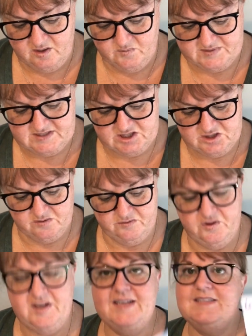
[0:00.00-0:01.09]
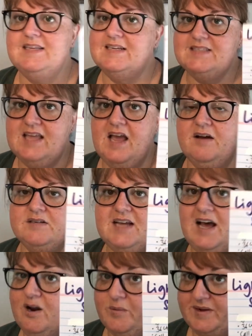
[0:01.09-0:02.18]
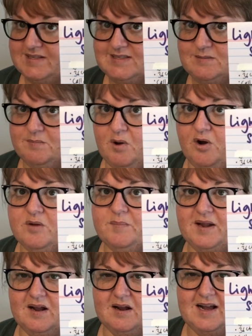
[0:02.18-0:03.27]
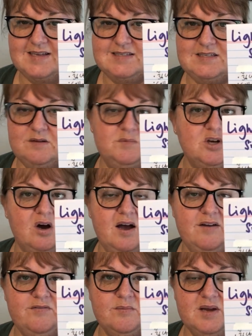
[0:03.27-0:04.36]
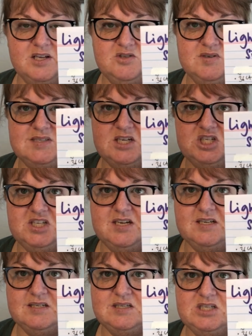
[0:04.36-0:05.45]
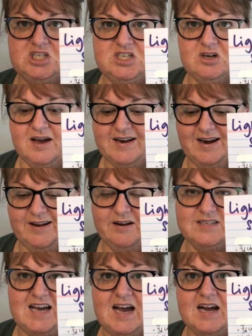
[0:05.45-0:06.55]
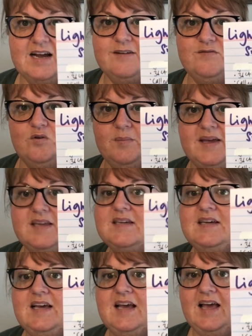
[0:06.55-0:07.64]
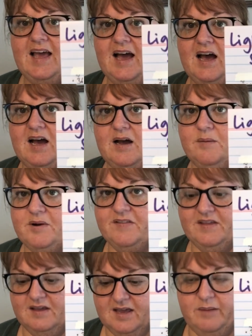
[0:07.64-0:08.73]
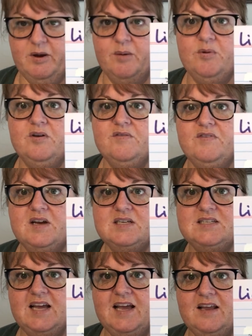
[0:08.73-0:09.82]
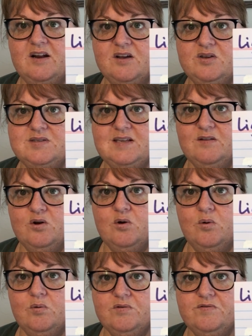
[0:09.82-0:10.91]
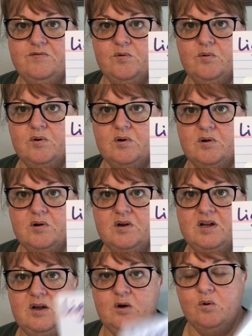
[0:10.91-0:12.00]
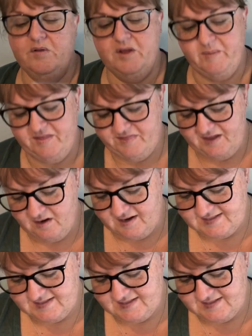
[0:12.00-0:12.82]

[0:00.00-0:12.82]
36 count Halloween Smoke, but a custom dye from Country Stitch. She dyed it a little darker for me, and I think it came out perfect. And I'm using the called for, although I think I